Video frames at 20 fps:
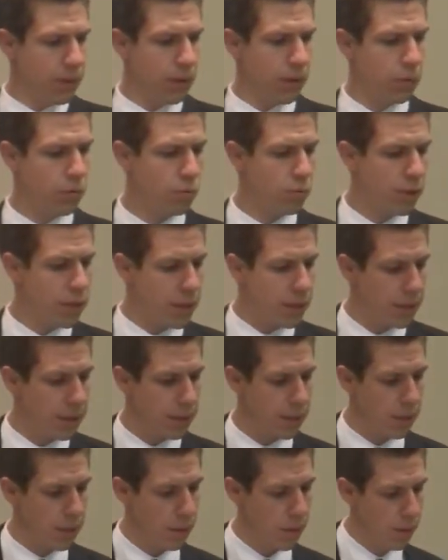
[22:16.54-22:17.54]
Three,
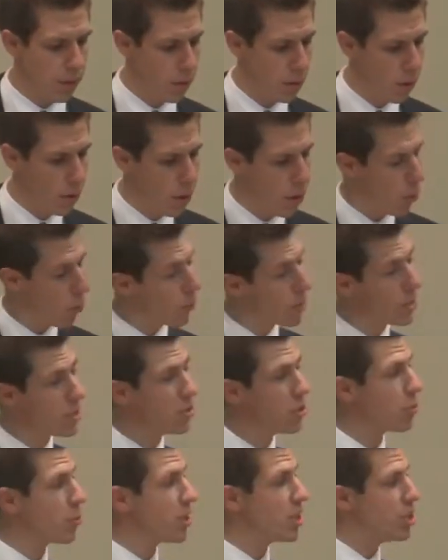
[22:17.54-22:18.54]
what
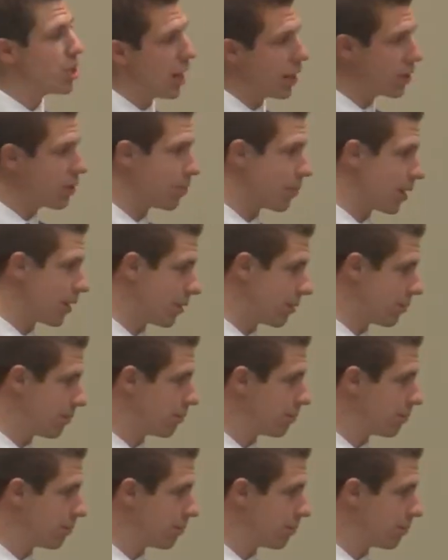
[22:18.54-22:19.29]
does the reject mean?